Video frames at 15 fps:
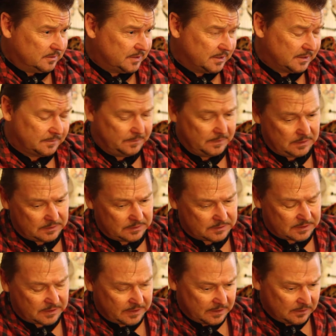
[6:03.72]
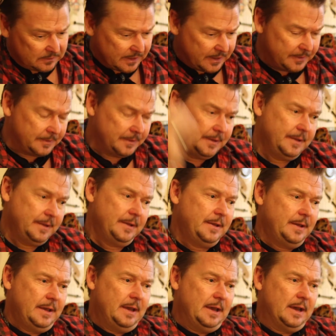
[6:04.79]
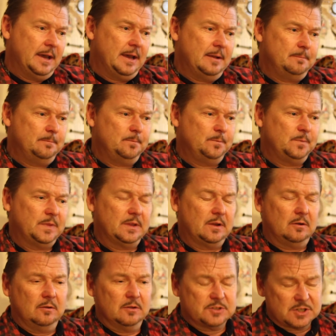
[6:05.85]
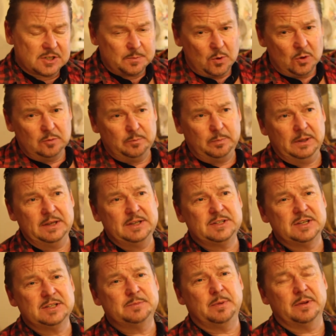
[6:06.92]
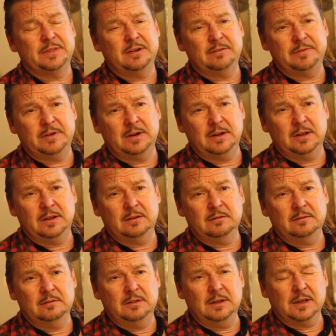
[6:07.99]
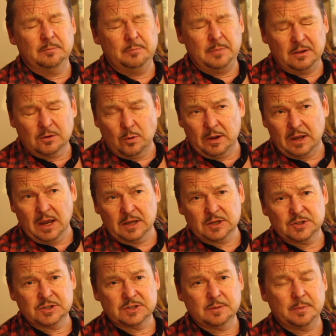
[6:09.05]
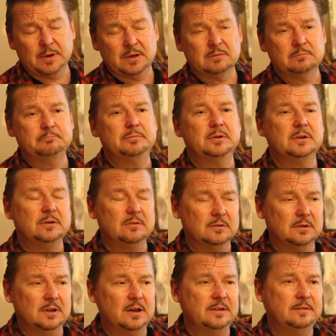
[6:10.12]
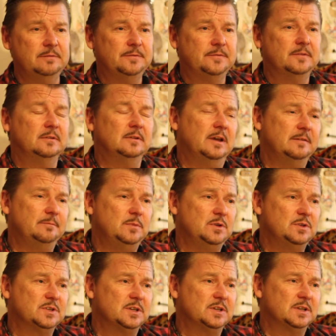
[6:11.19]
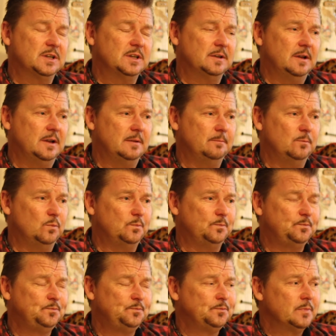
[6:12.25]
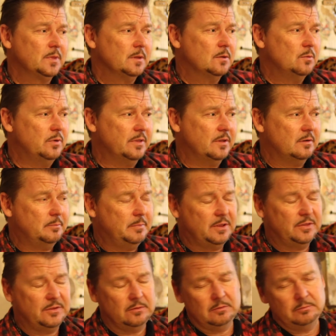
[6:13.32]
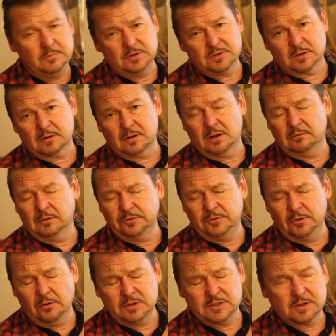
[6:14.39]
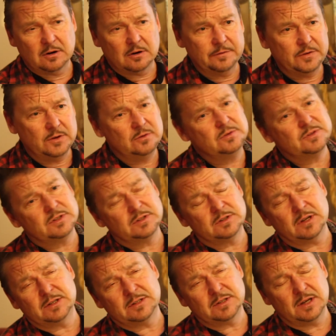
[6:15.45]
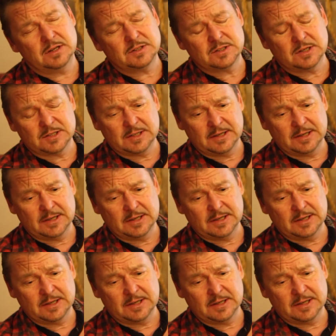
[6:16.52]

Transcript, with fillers: to to nail down. Um, there are lots of small places, but they're very they can be quite anxious about putting on live live music, um, whether it be through music uh, noise curfews and, and, and such